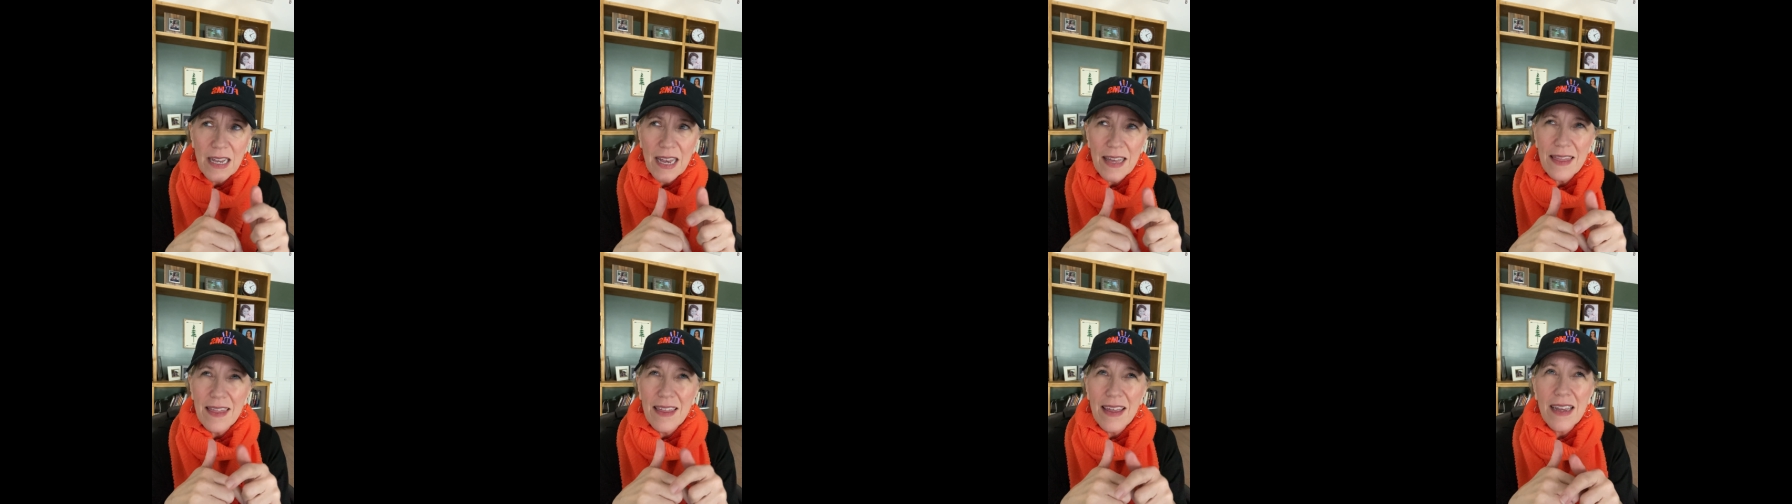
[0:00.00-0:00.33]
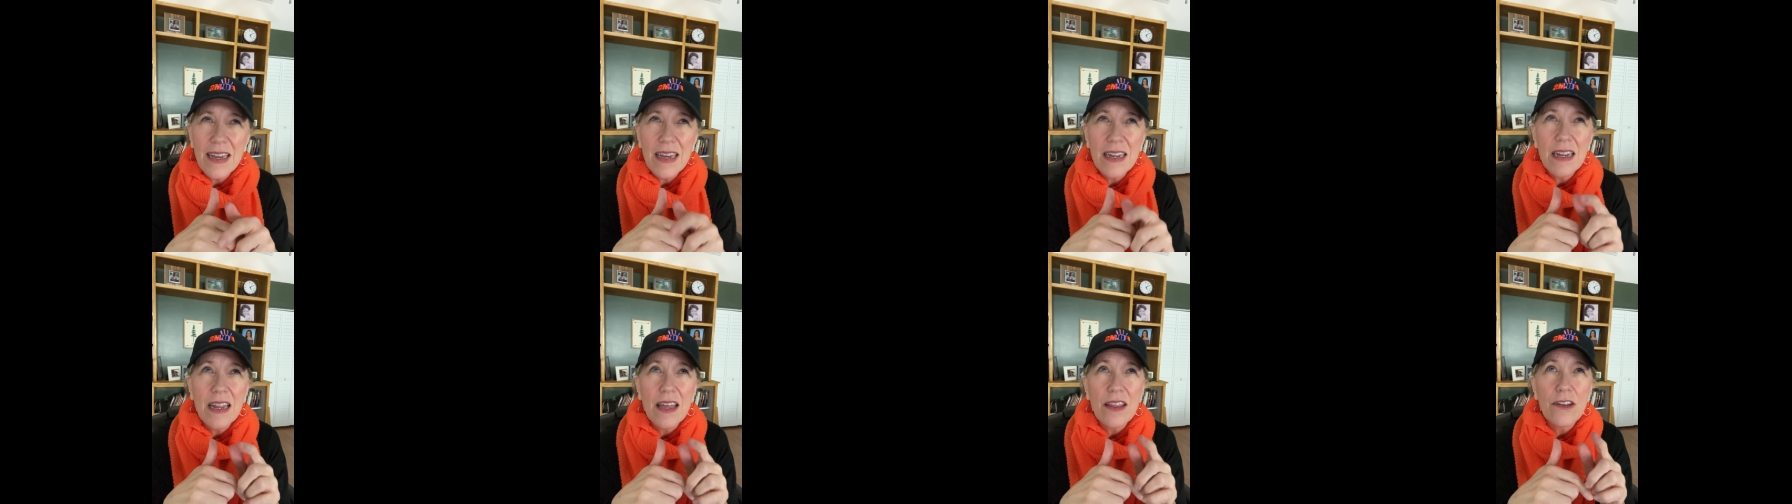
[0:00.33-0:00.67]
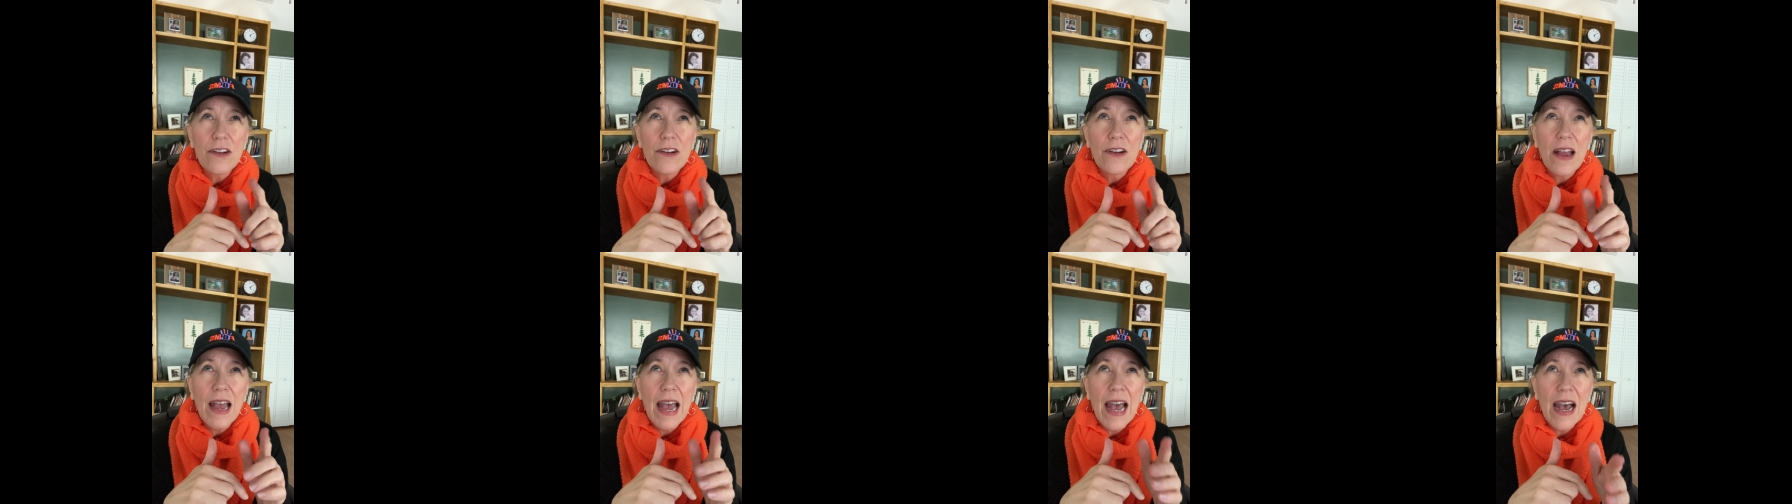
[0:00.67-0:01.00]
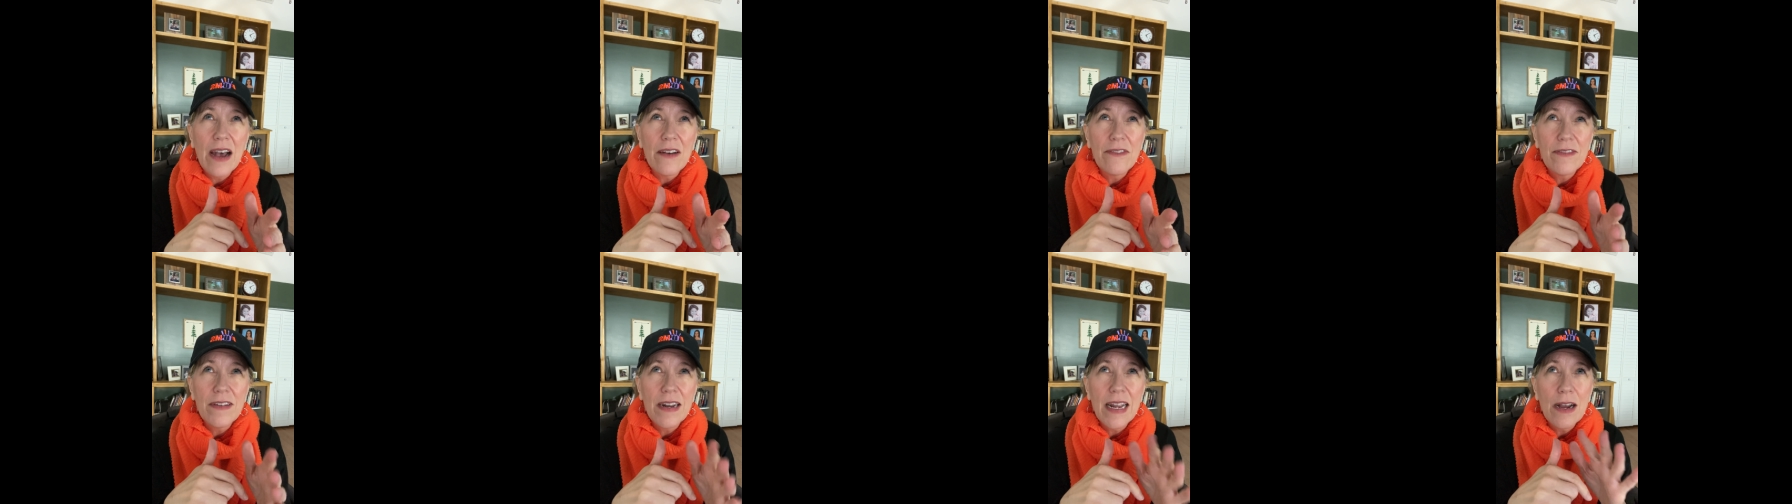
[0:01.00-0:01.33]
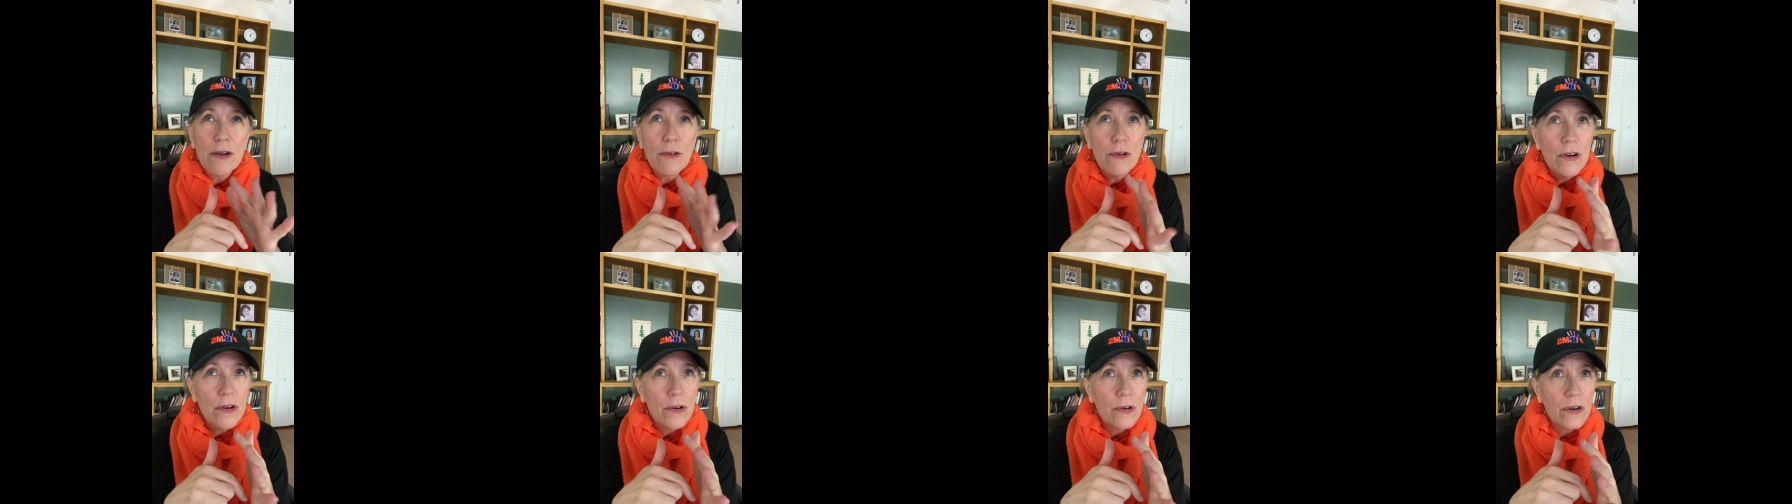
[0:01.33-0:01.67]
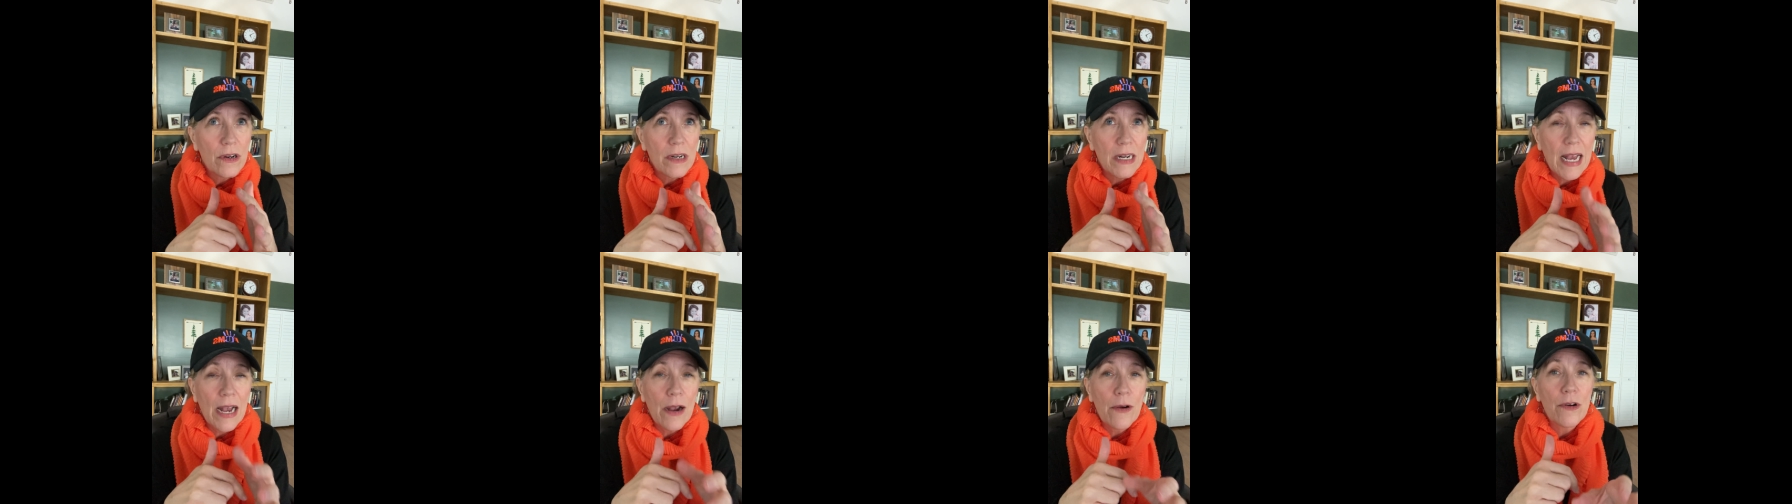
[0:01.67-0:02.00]
I think another half an hour
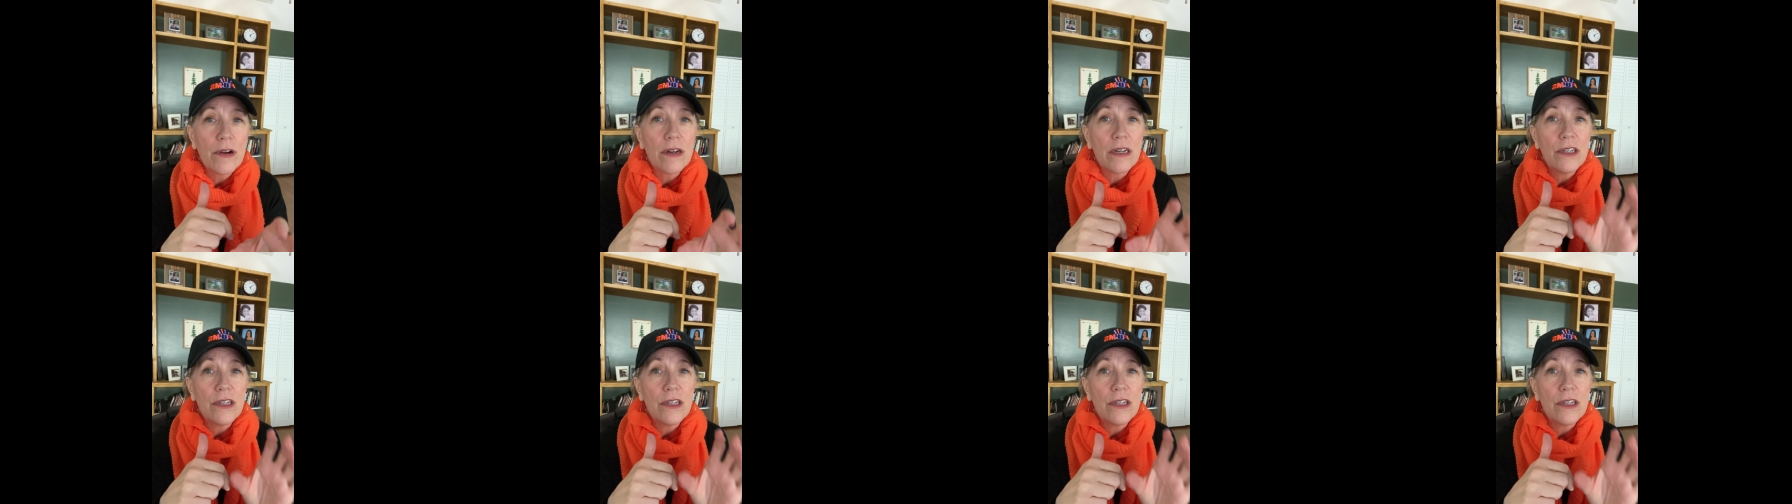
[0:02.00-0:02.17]
or an hour,